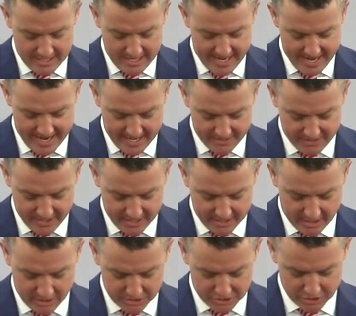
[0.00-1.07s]
And
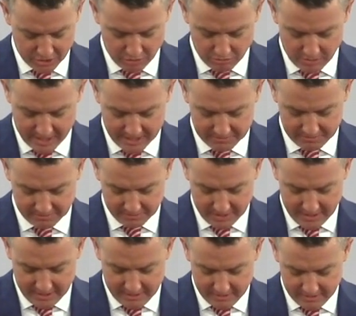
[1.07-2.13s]
then also,
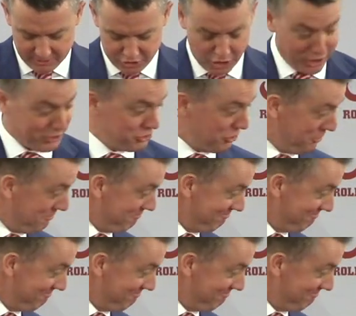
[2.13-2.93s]
Judge,